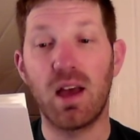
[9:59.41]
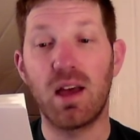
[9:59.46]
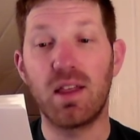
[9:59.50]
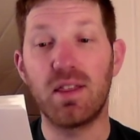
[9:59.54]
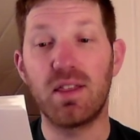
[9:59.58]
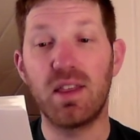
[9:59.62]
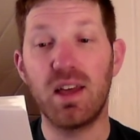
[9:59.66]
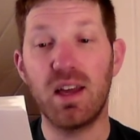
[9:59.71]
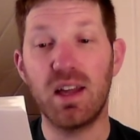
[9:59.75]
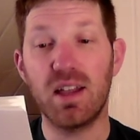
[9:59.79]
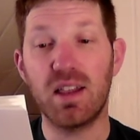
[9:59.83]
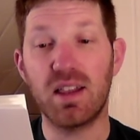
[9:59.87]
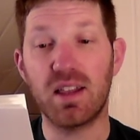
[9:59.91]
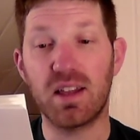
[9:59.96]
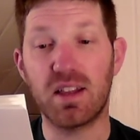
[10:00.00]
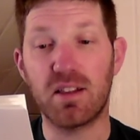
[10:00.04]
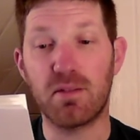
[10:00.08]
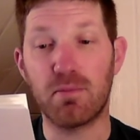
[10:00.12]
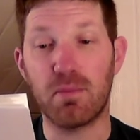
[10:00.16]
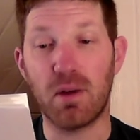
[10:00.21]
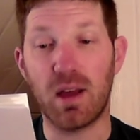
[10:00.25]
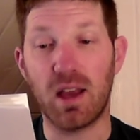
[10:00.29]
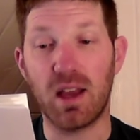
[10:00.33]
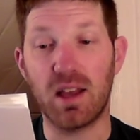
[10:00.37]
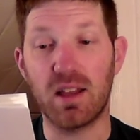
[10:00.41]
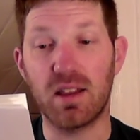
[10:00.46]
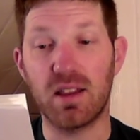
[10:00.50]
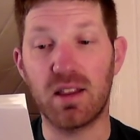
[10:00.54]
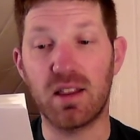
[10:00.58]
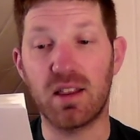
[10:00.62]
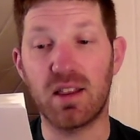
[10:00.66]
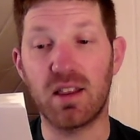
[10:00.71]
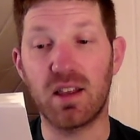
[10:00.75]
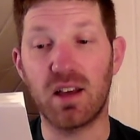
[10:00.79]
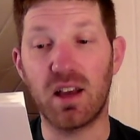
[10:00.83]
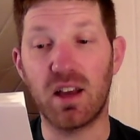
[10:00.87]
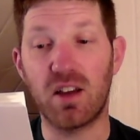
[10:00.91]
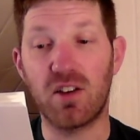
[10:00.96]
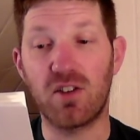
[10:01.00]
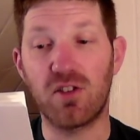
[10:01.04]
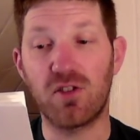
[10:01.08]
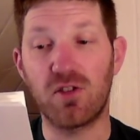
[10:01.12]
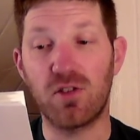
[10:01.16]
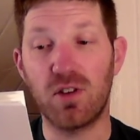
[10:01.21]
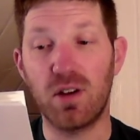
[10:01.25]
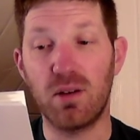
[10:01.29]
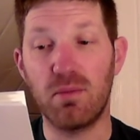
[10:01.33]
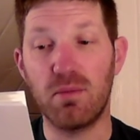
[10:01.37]
This explains the
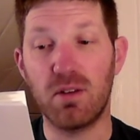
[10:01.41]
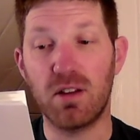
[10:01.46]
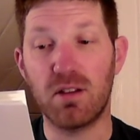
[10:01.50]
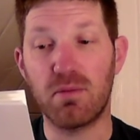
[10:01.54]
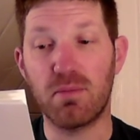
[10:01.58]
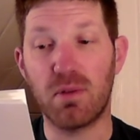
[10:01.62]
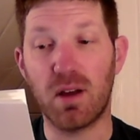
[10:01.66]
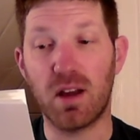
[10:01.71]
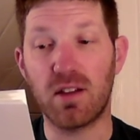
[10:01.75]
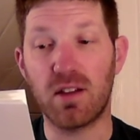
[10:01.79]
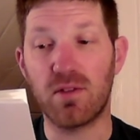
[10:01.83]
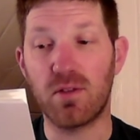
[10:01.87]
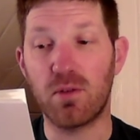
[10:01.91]
extreme displays